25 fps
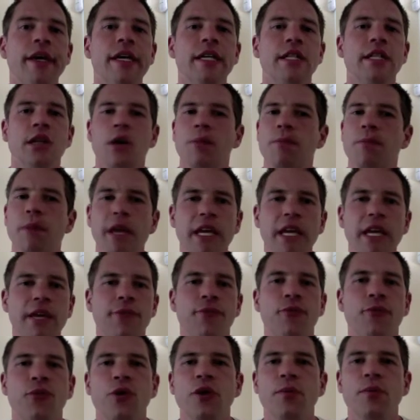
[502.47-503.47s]
So eat
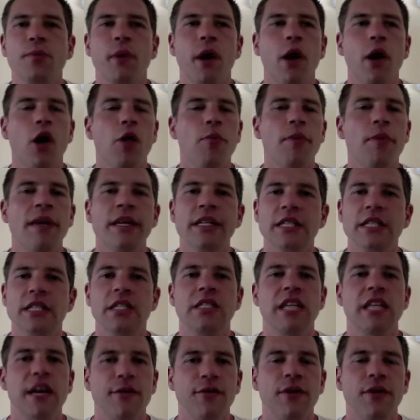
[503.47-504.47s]
fruit by all means, it's
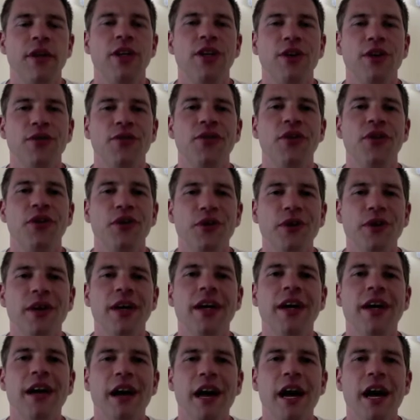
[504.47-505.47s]
definitely good for you,
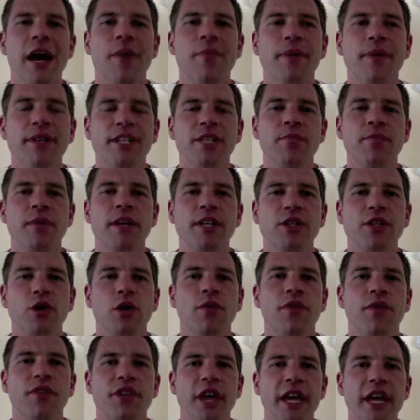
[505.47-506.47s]
but just make sure
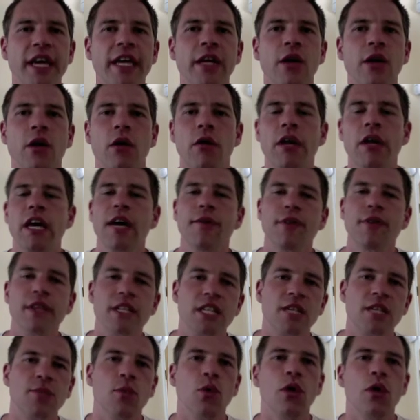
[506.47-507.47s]
if you're taking it on, have it in
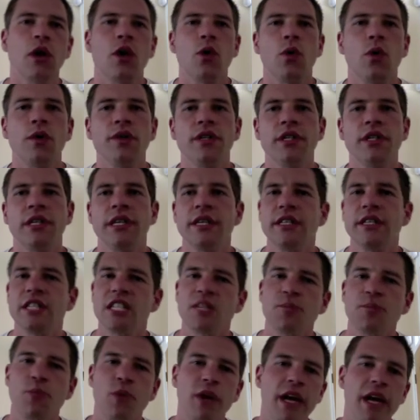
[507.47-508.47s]
smaller quantities,
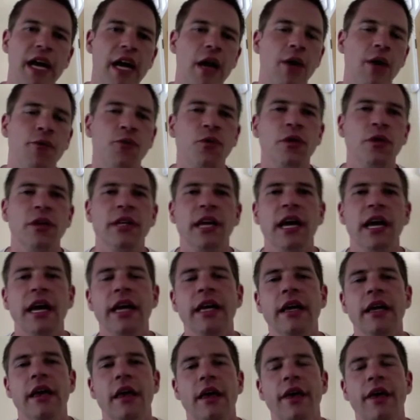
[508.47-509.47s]
spread it out through the
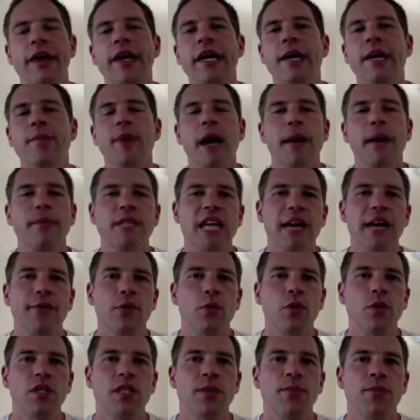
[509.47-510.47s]
day, and perhaps have
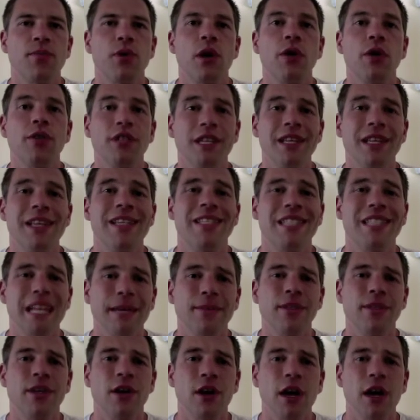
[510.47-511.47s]
it with some protein at the
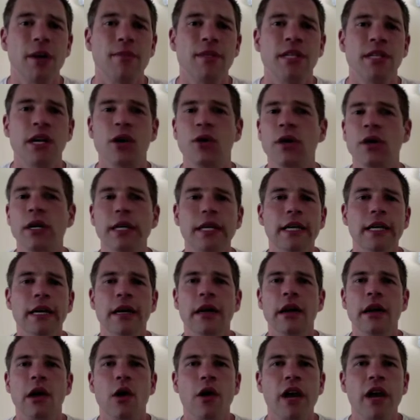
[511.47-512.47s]
same time. So,
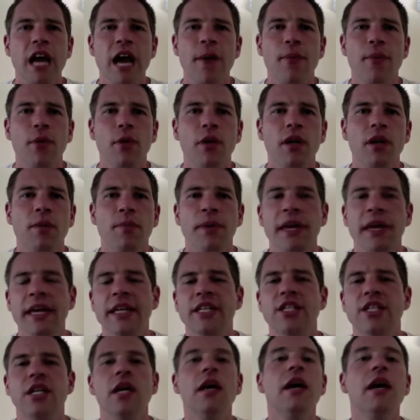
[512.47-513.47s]
an apple and a
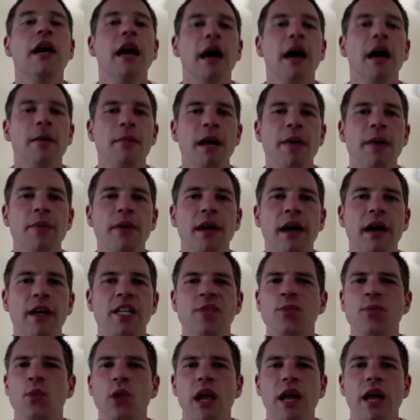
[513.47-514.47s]
peach, and maybe a
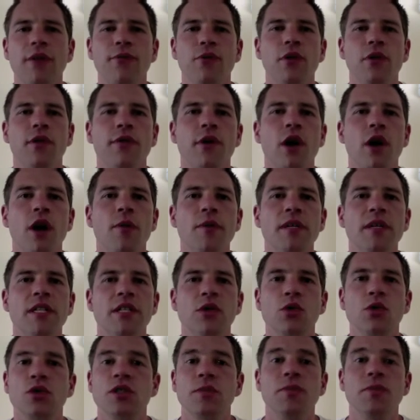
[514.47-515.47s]
small handful of almonds
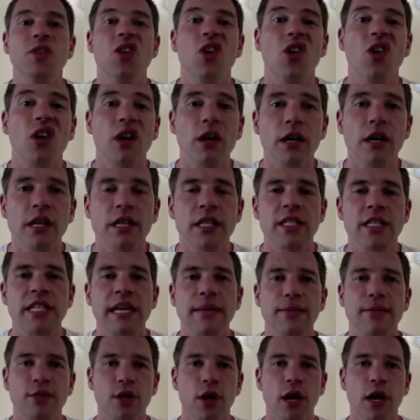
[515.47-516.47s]
or some yogurt at the
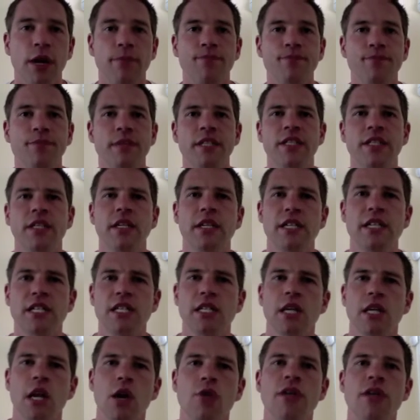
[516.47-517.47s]
same time. That's going to
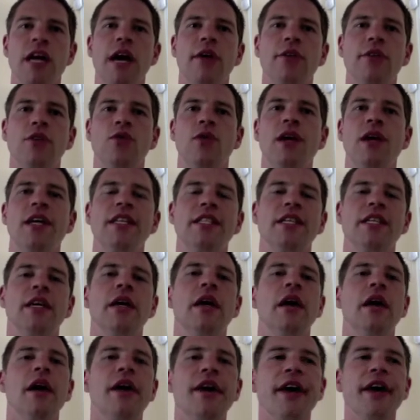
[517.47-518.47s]
slow down the rate
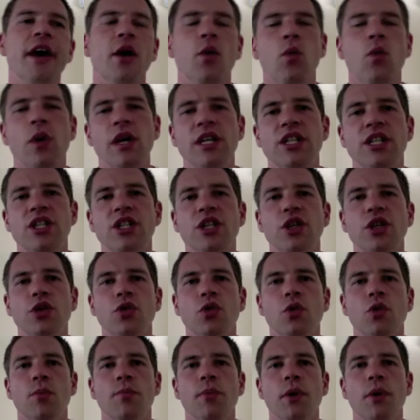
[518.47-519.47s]
at which
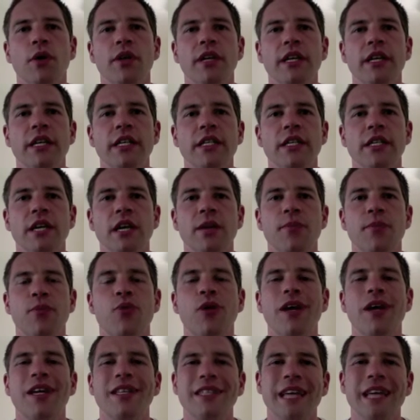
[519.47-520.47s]
your body is going to
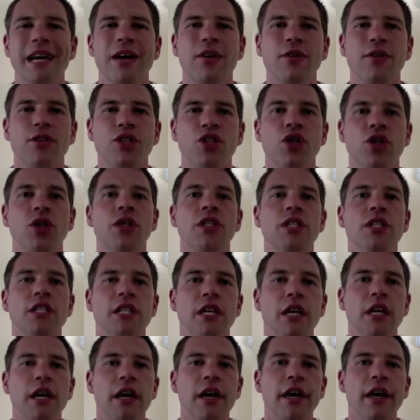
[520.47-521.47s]
break down the
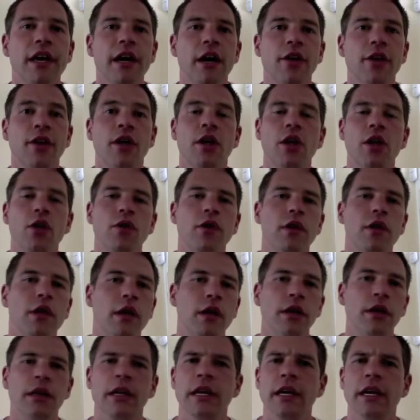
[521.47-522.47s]
sugars,
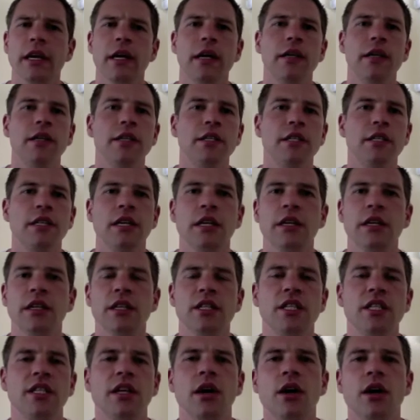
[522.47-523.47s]
the
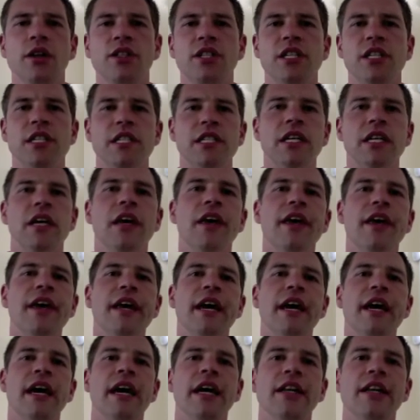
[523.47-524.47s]
starches
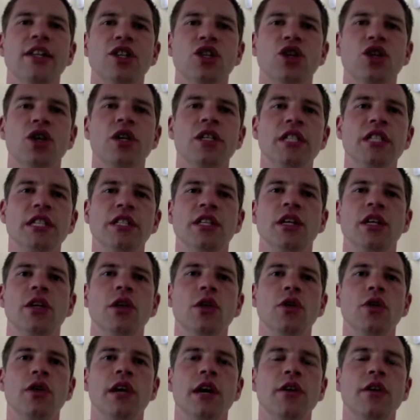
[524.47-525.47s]
and the sugars into
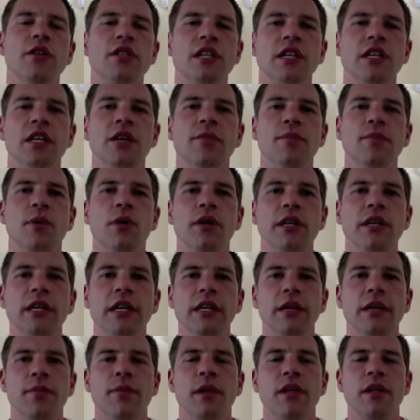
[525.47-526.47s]
glucose in your body,
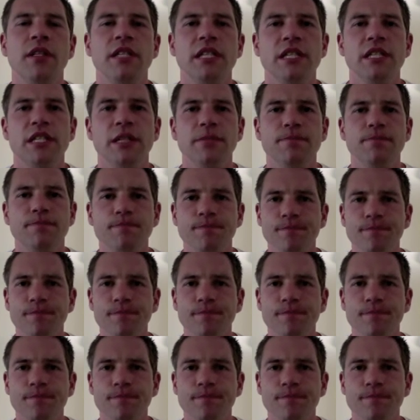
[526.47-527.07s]
in your blood system.